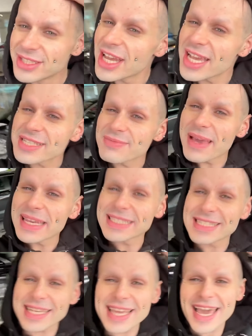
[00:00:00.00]
Just made it
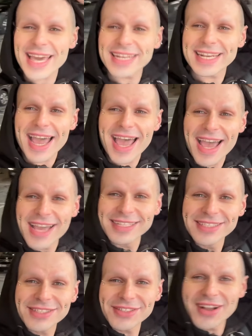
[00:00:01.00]
to Canada.
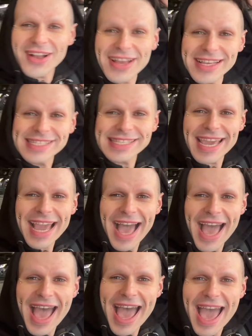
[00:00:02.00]
Troy, say
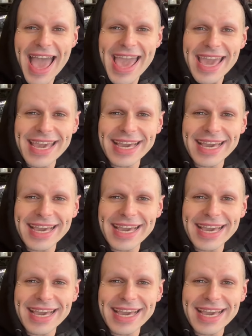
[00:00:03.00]
hi.